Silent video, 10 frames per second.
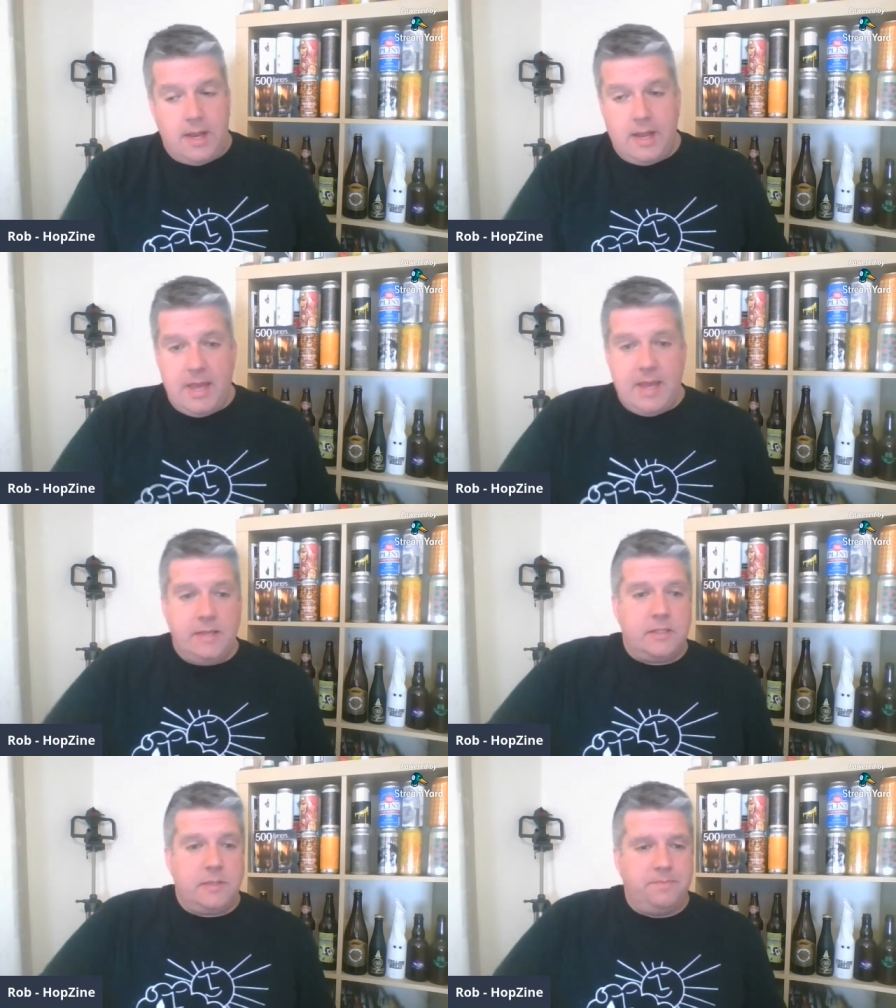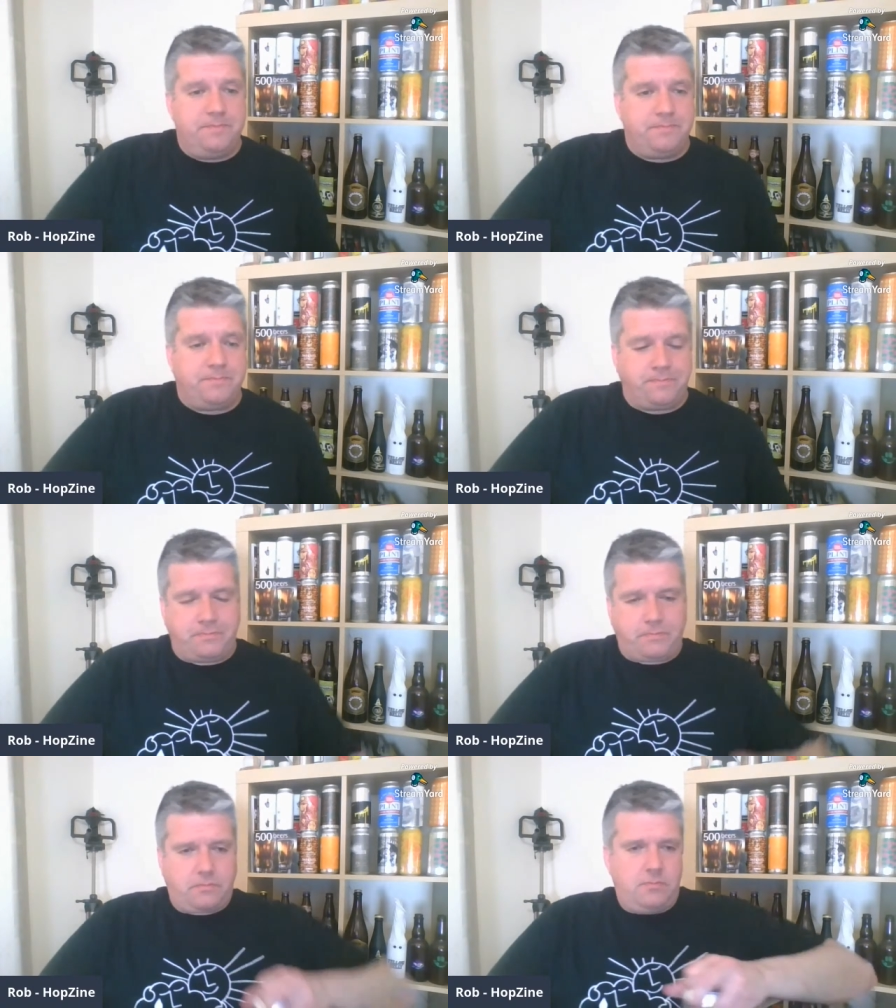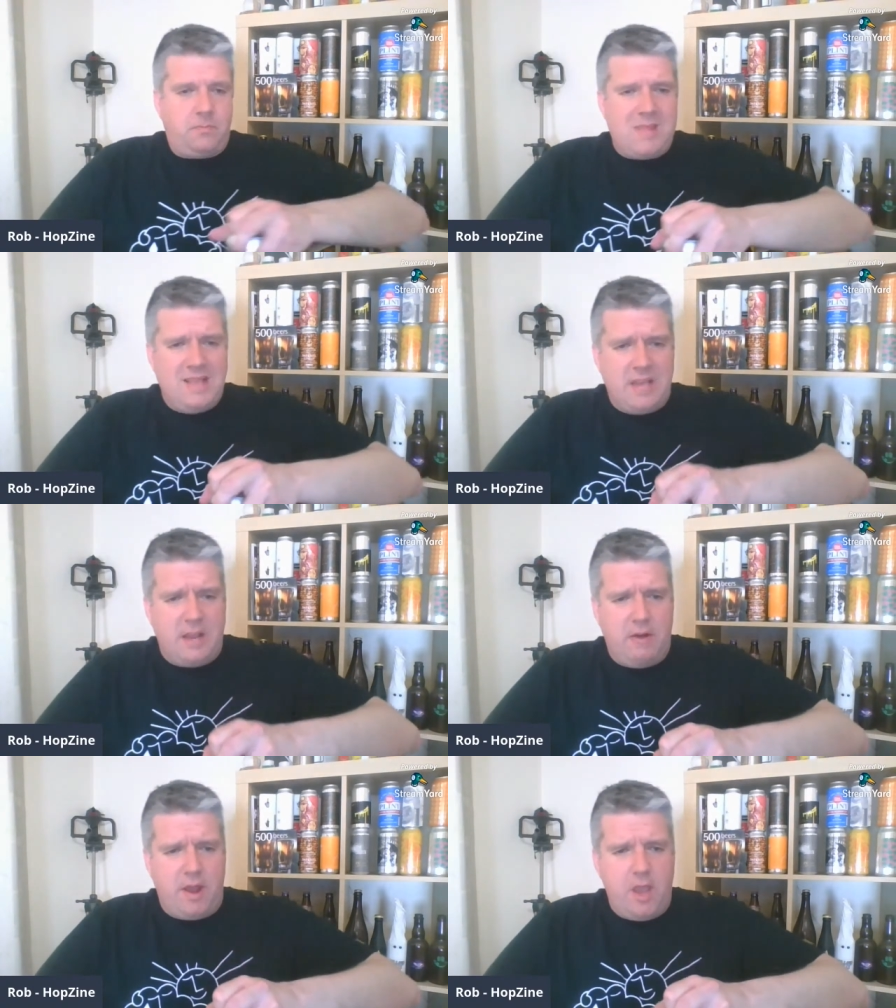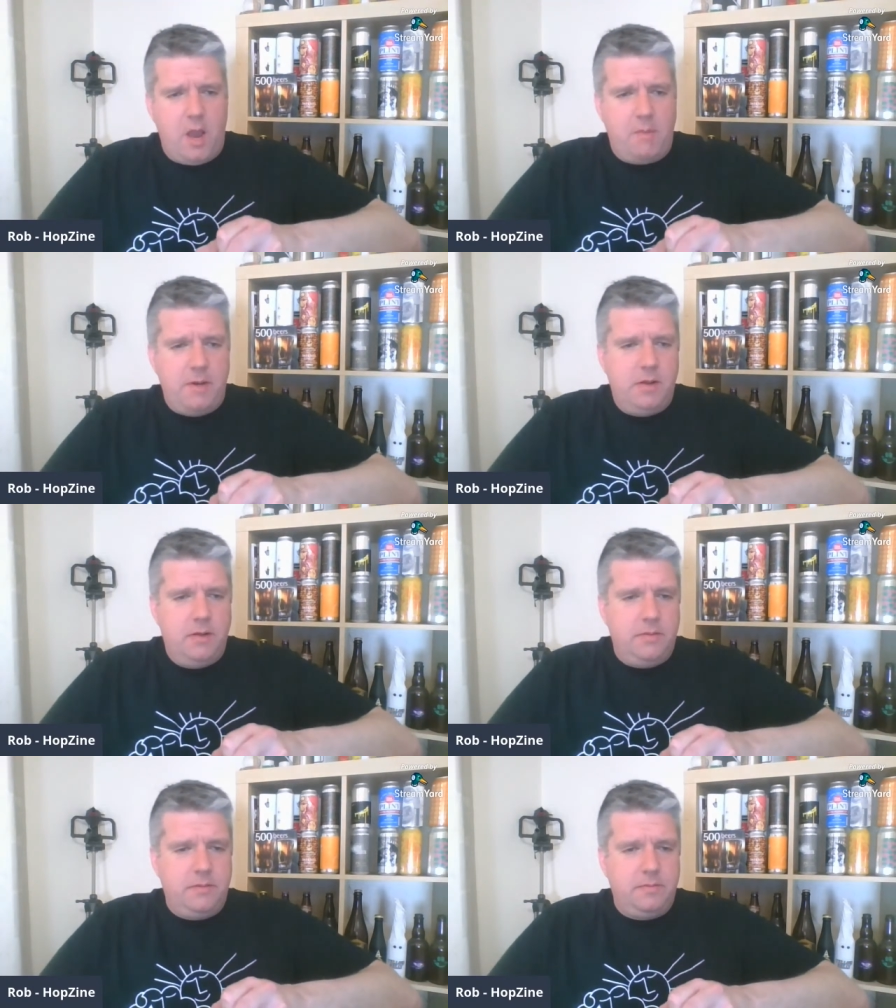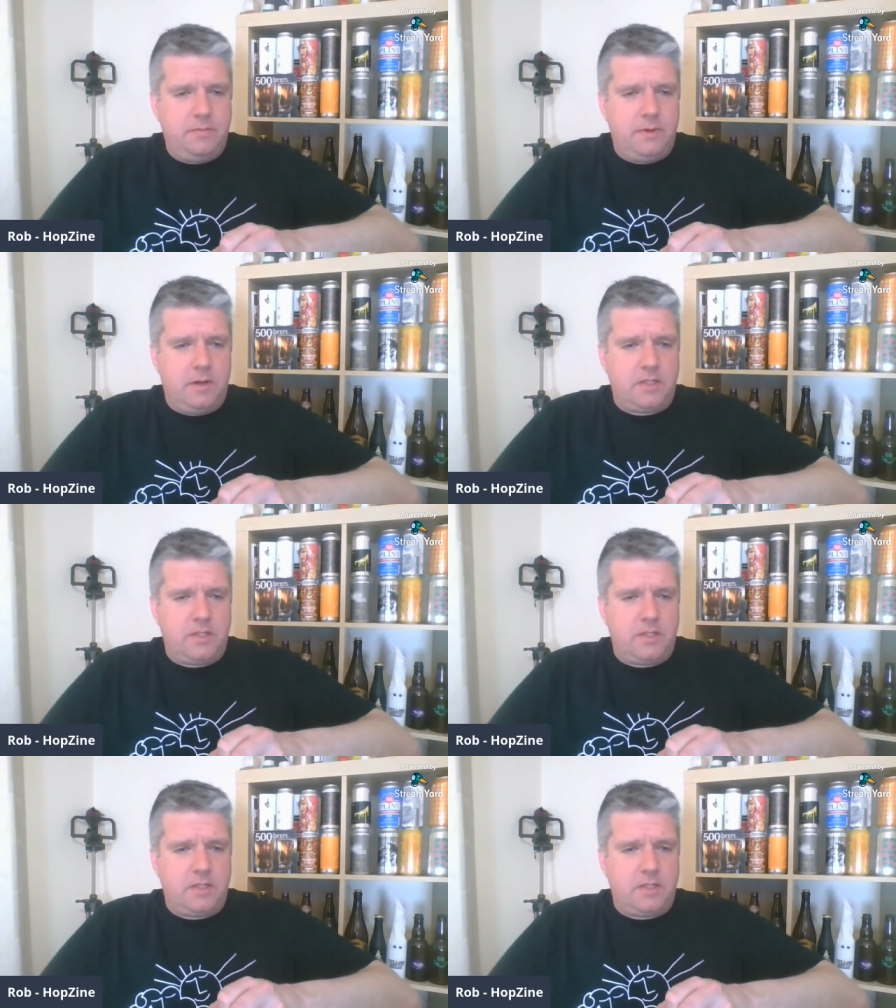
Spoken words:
And it is, as I crack it open, I'm going